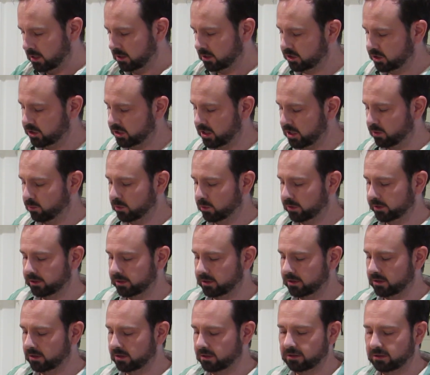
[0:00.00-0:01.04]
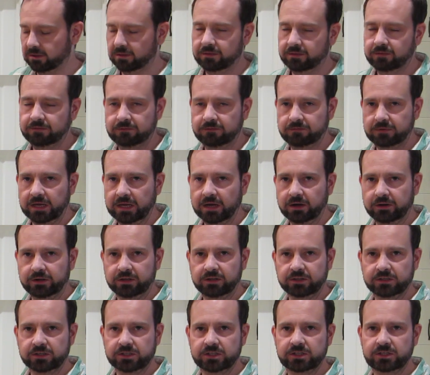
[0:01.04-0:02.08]
You don't want the
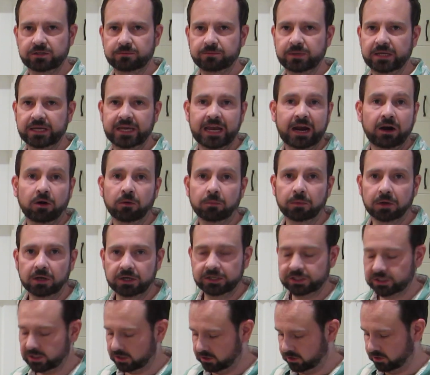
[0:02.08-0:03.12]
onions to be caramelised,